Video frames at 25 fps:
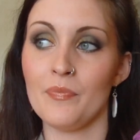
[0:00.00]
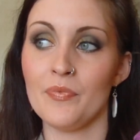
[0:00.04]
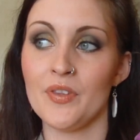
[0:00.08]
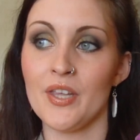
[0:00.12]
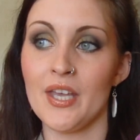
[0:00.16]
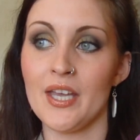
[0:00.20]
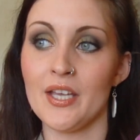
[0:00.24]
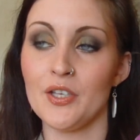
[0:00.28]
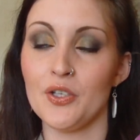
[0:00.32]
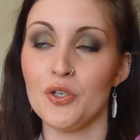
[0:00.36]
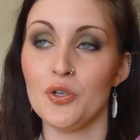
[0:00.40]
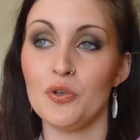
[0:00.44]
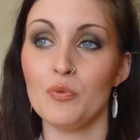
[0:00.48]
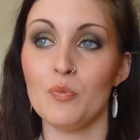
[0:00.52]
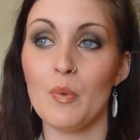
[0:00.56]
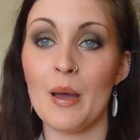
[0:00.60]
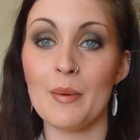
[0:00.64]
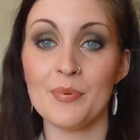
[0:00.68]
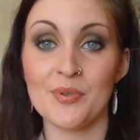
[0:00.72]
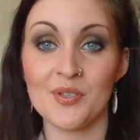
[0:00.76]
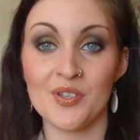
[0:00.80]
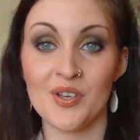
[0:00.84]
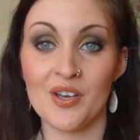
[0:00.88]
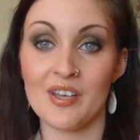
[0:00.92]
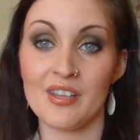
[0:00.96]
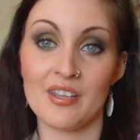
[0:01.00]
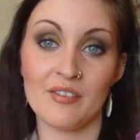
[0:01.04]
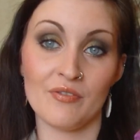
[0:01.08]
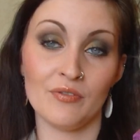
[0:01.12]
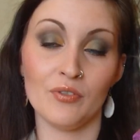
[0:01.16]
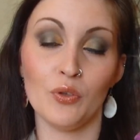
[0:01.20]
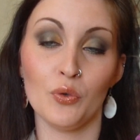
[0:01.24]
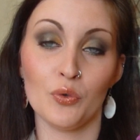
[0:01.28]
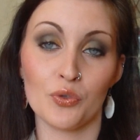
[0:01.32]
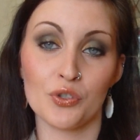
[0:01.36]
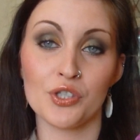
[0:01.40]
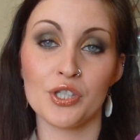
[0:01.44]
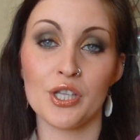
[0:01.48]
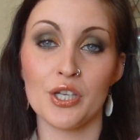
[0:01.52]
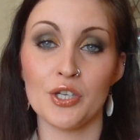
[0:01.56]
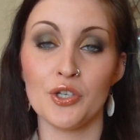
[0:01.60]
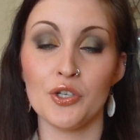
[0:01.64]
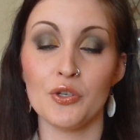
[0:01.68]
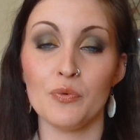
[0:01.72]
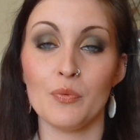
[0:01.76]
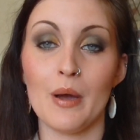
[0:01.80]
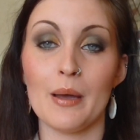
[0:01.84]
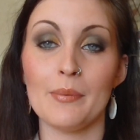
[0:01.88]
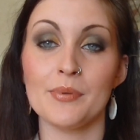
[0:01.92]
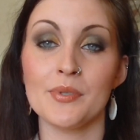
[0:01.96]
their new website. They've launched their
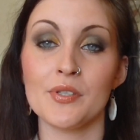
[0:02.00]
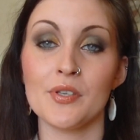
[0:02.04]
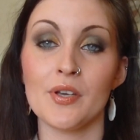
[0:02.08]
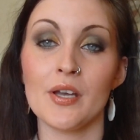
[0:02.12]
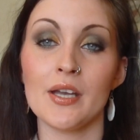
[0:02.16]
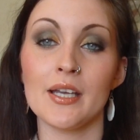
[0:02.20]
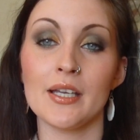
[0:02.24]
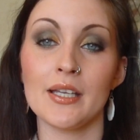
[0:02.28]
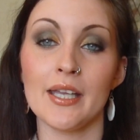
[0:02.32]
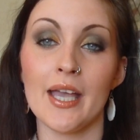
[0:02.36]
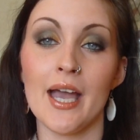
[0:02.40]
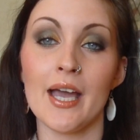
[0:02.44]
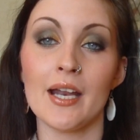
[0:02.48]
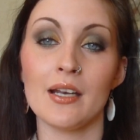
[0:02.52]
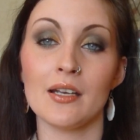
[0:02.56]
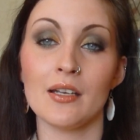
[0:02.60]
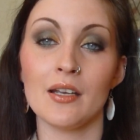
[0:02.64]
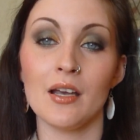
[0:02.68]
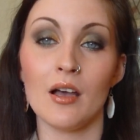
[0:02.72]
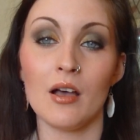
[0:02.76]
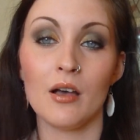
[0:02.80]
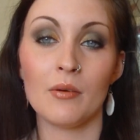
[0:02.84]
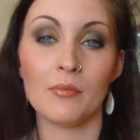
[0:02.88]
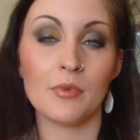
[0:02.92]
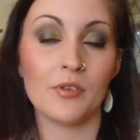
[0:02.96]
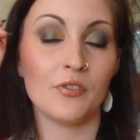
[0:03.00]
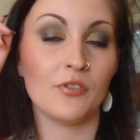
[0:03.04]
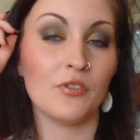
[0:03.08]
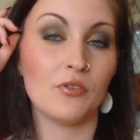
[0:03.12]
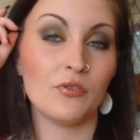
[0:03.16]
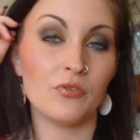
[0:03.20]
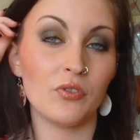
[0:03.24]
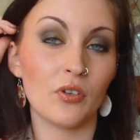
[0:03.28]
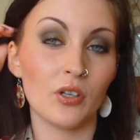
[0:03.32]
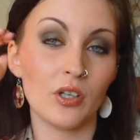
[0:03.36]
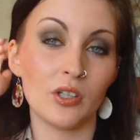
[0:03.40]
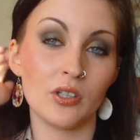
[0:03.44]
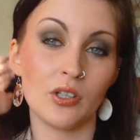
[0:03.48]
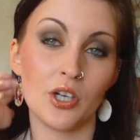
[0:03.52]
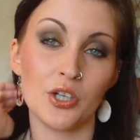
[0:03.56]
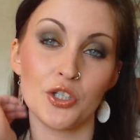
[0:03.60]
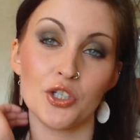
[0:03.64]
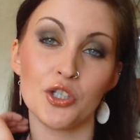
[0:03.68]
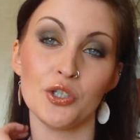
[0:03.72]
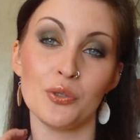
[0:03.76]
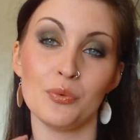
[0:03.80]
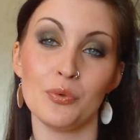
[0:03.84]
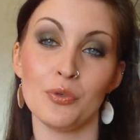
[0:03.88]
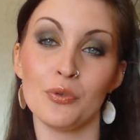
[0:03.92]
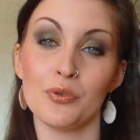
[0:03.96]
new website again. If you follow
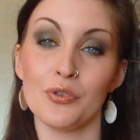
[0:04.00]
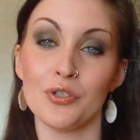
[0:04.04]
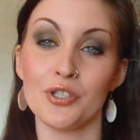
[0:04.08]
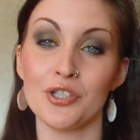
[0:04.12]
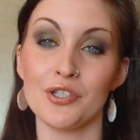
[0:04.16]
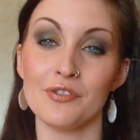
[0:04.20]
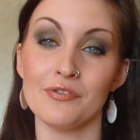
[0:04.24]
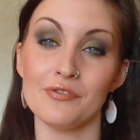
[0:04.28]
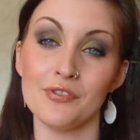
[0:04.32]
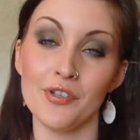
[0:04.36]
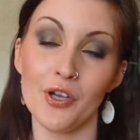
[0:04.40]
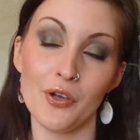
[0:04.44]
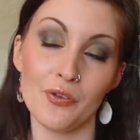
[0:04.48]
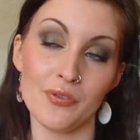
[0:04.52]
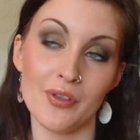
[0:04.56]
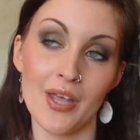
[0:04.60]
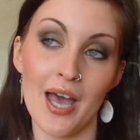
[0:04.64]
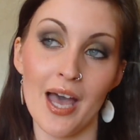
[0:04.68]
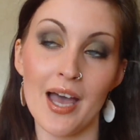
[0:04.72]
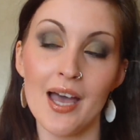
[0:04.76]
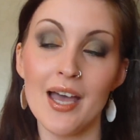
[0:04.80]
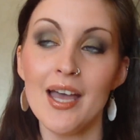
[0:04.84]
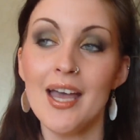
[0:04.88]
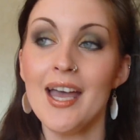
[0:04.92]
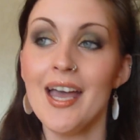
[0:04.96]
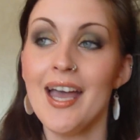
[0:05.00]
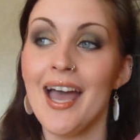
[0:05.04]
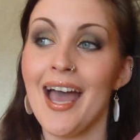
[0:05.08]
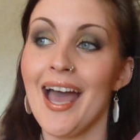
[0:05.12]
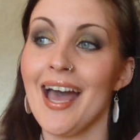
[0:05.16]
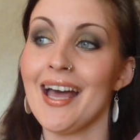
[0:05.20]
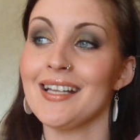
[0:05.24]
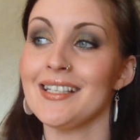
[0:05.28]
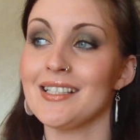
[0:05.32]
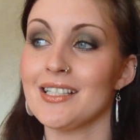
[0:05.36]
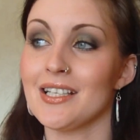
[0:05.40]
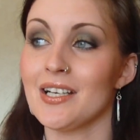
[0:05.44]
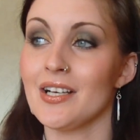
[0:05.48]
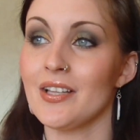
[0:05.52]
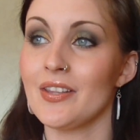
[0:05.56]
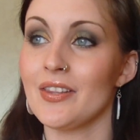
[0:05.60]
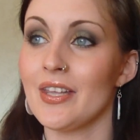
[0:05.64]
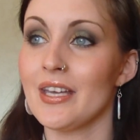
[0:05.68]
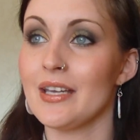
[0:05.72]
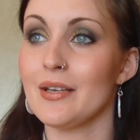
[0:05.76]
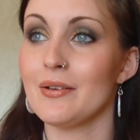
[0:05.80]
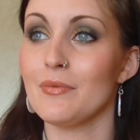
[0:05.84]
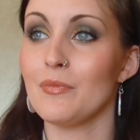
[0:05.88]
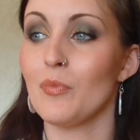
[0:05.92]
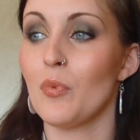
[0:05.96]
Lush, you would already have known that.
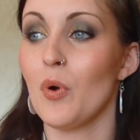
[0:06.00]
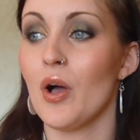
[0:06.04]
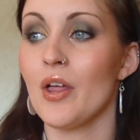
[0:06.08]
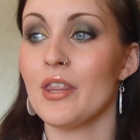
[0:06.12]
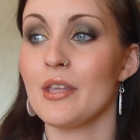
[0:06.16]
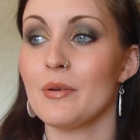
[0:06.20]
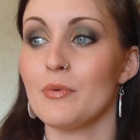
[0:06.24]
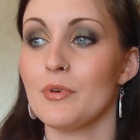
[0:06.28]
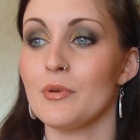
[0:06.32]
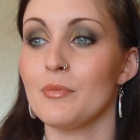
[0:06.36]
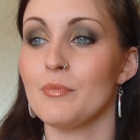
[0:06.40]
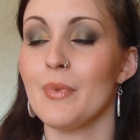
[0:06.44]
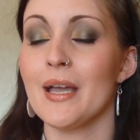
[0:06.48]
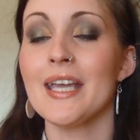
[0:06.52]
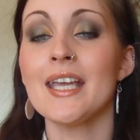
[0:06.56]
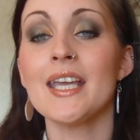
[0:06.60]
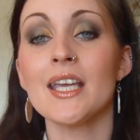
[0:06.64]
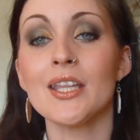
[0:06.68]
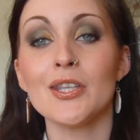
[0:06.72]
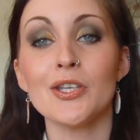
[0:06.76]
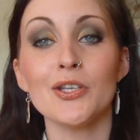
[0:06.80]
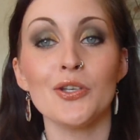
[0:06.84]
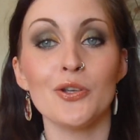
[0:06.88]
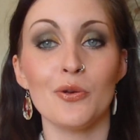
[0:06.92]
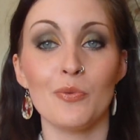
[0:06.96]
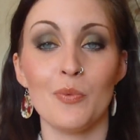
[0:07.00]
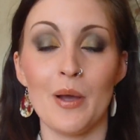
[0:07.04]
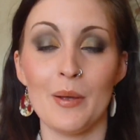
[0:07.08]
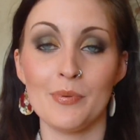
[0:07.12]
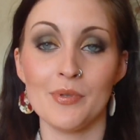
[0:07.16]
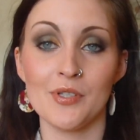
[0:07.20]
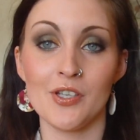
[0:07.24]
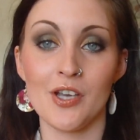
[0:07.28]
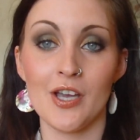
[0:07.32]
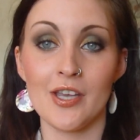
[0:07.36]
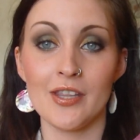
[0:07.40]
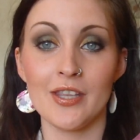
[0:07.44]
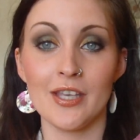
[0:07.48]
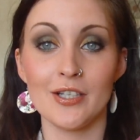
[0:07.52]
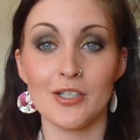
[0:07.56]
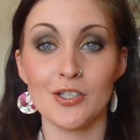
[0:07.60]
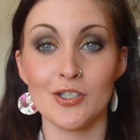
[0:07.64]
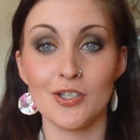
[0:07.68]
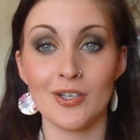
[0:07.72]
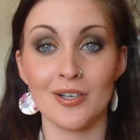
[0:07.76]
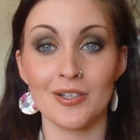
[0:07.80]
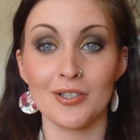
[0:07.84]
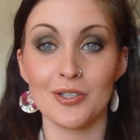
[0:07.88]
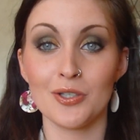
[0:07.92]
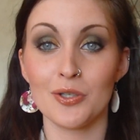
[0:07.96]
And while they were making the new website, they
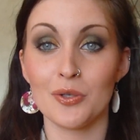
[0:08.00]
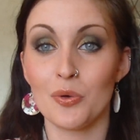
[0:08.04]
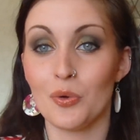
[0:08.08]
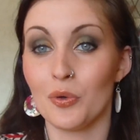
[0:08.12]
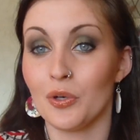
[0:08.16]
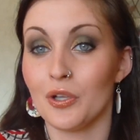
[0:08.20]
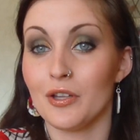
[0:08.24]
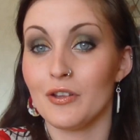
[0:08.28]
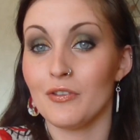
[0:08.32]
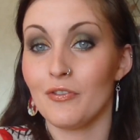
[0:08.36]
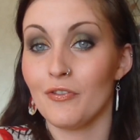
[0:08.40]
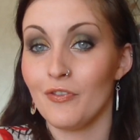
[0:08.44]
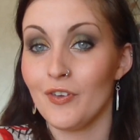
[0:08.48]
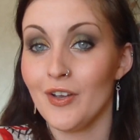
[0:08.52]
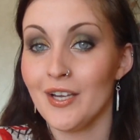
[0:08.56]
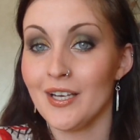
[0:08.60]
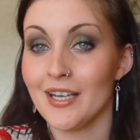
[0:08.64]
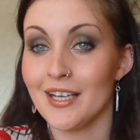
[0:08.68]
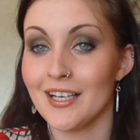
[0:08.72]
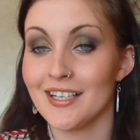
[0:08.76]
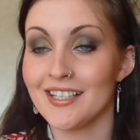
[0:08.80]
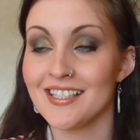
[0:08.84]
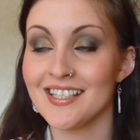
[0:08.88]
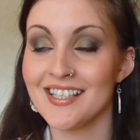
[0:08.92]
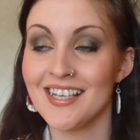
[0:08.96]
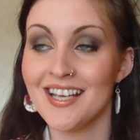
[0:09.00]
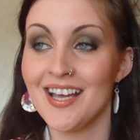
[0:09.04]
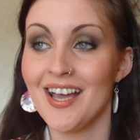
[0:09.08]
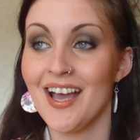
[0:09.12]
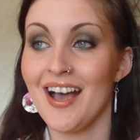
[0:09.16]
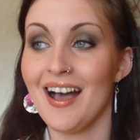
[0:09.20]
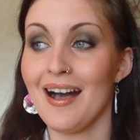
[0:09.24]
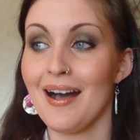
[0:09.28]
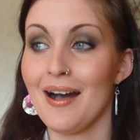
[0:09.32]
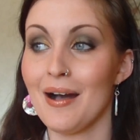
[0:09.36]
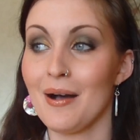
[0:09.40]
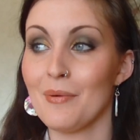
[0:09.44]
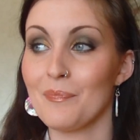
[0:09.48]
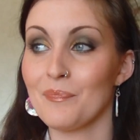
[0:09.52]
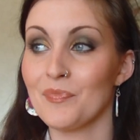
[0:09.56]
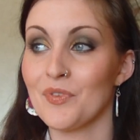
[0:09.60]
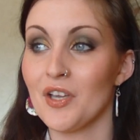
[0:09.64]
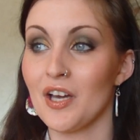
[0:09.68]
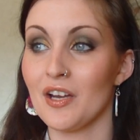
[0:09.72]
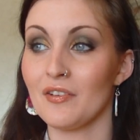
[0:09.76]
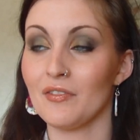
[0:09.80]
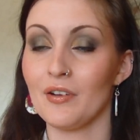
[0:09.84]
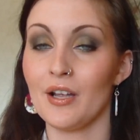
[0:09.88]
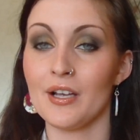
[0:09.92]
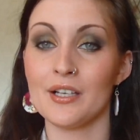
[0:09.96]
decided to call it the Phoenix, kind
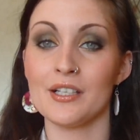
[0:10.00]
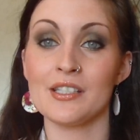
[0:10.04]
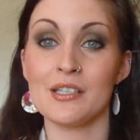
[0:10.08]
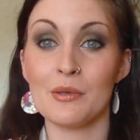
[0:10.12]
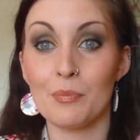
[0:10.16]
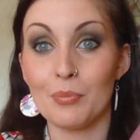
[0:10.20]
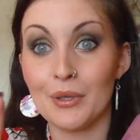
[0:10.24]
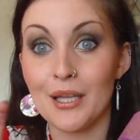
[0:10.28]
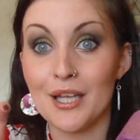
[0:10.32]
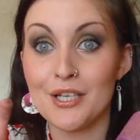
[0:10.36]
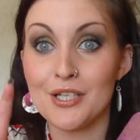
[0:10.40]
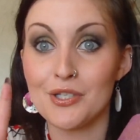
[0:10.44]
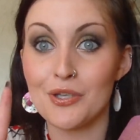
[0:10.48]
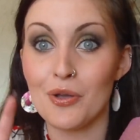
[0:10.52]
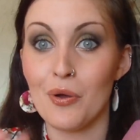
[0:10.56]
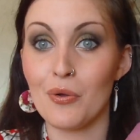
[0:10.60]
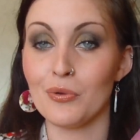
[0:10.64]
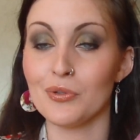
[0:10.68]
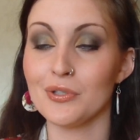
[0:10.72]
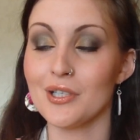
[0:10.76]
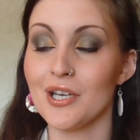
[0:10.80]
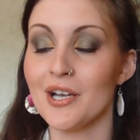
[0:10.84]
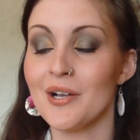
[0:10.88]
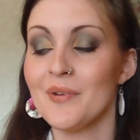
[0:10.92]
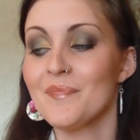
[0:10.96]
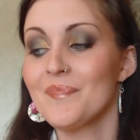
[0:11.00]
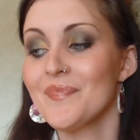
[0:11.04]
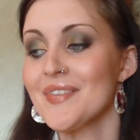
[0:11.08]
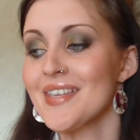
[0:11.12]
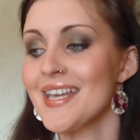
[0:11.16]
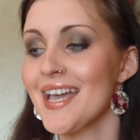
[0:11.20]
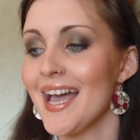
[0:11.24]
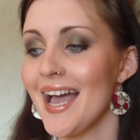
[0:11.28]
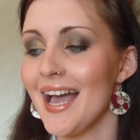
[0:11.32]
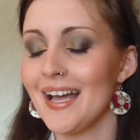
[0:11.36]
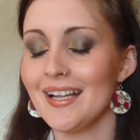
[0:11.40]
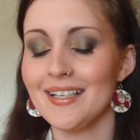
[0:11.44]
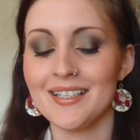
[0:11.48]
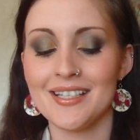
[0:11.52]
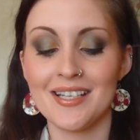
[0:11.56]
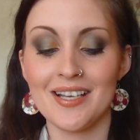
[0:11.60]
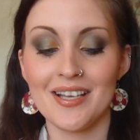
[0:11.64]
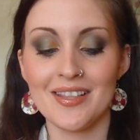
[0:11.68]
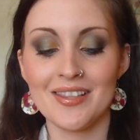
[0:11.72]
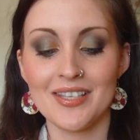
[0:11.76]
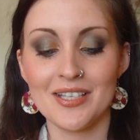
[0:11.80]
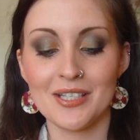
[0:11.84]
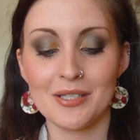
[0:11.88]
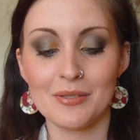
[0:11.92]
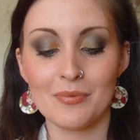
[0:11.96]
of like as a placeholder. And
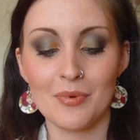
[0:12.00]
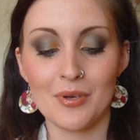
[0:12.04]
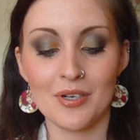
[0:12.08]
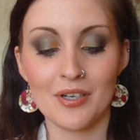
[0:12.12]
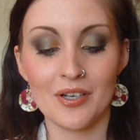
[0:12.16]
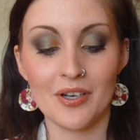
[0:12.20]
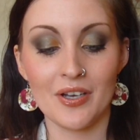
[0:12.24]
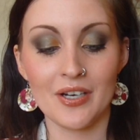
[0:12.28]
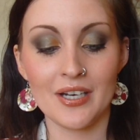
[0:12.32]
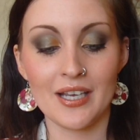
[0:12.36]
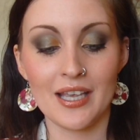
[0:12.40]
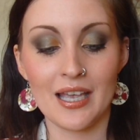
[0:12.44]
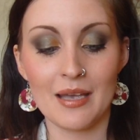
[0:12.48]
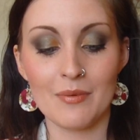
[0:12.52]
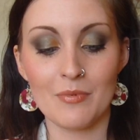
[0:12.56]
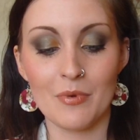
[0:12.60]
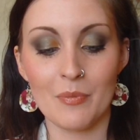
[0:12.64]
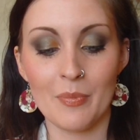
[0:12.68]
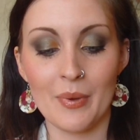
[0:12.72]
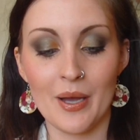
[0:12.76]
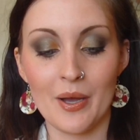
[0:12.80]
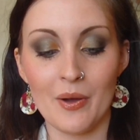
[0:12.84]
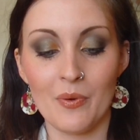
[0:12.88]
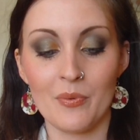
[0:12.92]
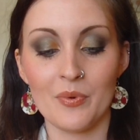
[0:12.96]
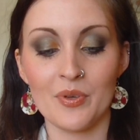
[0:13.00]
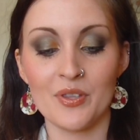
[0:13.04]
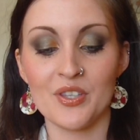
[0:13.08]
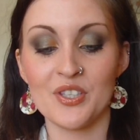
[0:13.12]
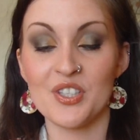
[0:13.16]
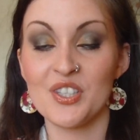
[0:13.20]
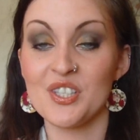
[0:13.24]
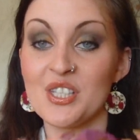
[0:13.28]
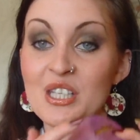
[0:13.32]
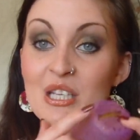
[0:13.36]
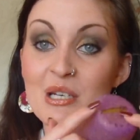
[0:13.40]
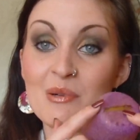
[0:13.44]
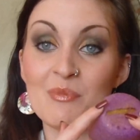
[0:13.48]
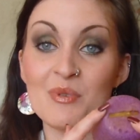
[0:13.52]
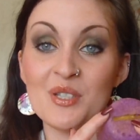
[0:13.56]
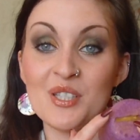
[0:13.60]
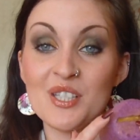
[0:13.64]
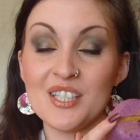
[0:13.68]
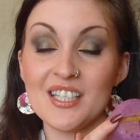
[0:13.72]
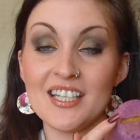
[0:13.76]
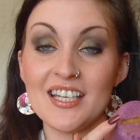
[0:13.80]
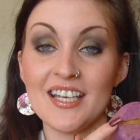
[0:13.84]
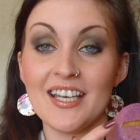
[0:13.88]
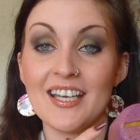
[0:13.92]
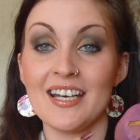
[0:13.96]
this one kind of came about with the cinnamon
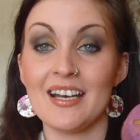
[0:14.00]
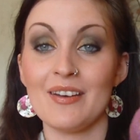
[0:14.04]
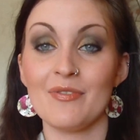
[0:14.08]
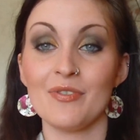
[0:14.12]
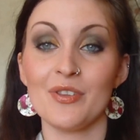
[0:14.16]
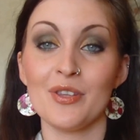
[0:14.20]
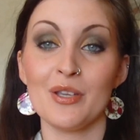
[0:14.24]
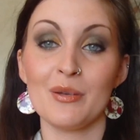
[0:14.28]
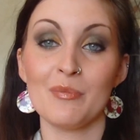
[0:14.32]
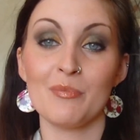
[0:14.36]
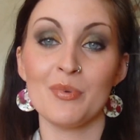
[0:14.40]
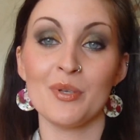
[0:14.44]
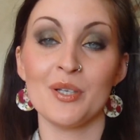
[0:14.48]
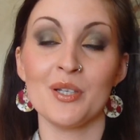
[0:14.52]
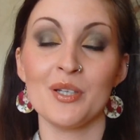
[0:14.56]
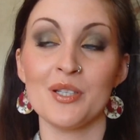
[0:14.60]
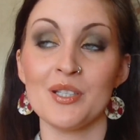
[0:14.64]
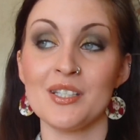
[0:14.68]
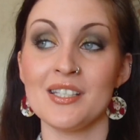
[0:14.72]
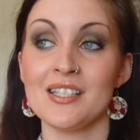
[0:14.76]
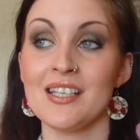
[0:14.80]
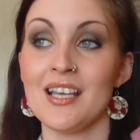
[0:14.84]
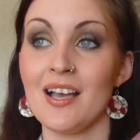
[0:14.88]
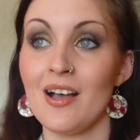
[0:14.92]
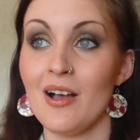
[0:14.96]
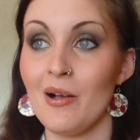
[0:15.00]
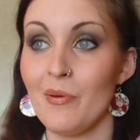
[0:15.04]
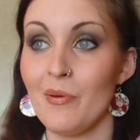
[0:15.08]
stick and everything because